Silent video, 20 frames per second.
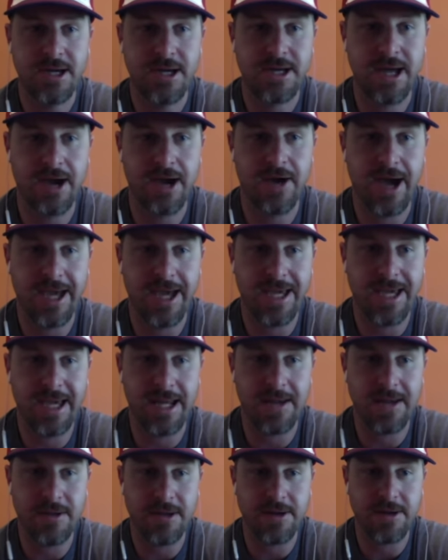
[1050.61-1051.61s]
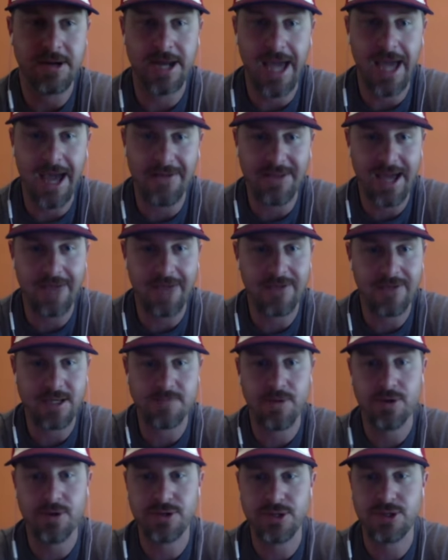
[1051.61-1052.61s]
Now, I get it. You're going to have
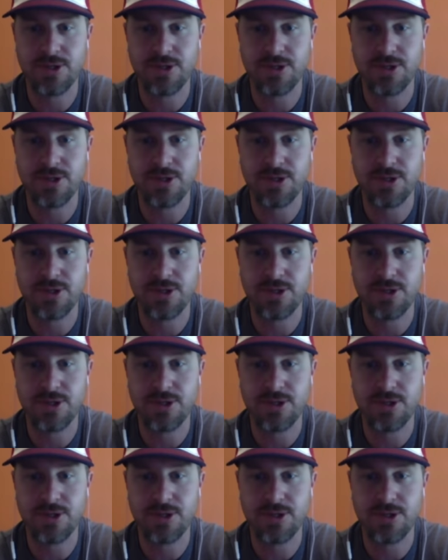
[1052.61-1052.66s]
exposure